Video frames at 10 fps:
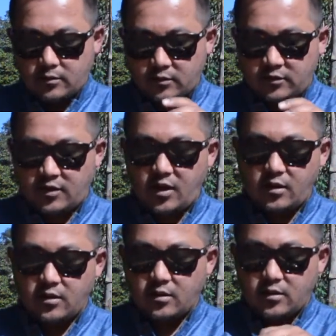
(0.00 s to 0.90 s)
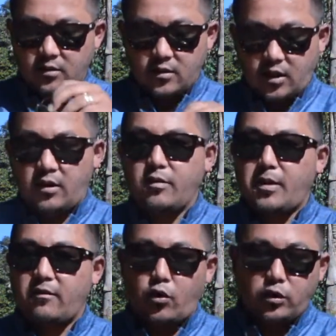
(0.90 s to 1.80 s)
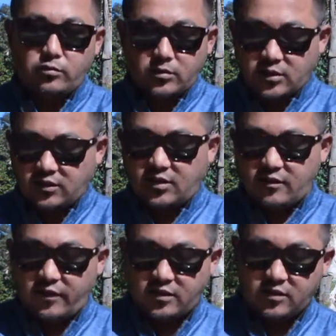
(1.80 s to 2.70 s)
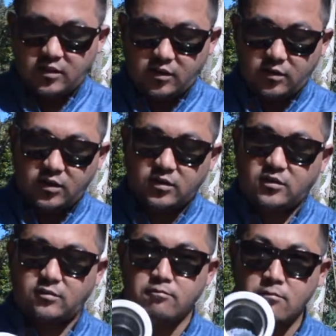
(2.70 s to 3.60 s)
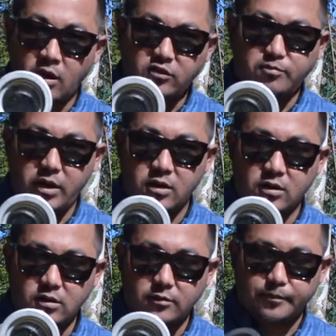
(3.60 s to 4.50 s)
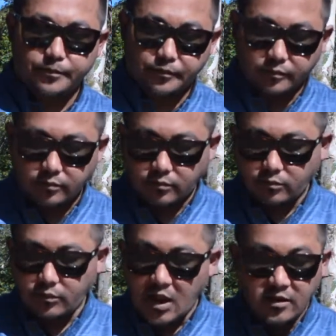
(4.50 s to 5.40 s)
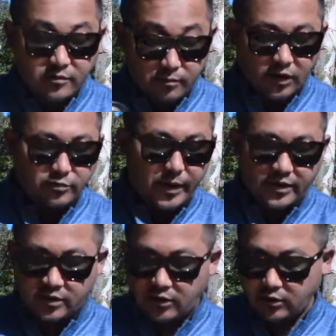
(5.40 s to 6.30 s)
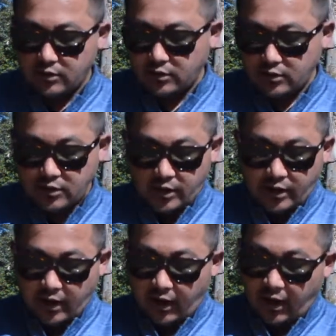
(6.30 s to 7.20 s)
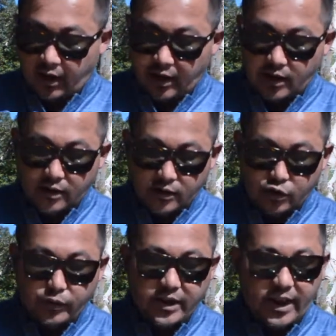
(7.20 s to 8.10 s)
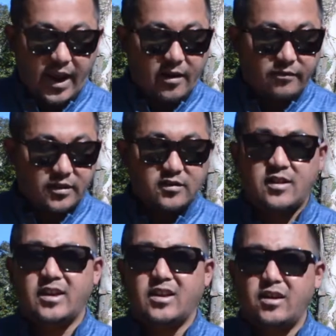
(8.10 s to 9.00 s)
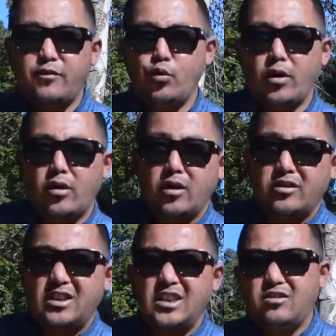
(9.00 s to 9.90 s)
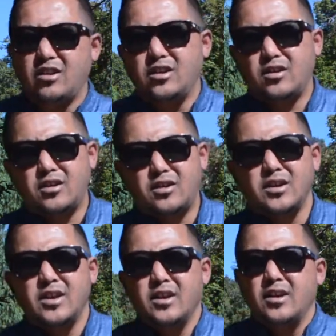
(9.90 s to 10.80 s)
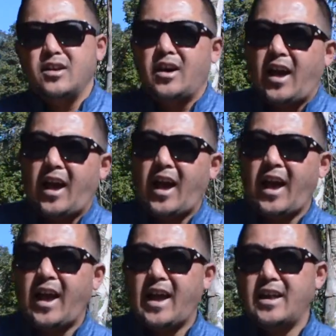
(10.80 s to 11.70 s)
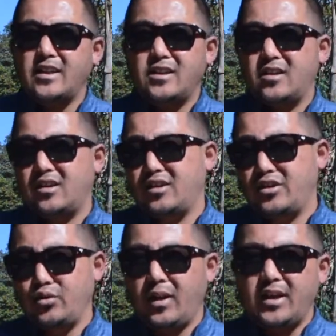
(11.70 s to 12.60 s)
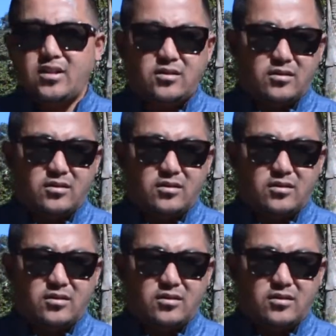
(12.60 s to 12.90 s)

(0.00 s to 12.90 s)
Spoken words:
See, even by volume, this thing fits in here. It is much bigger, it's much better, and you can have this like if you are a tea drinker and you like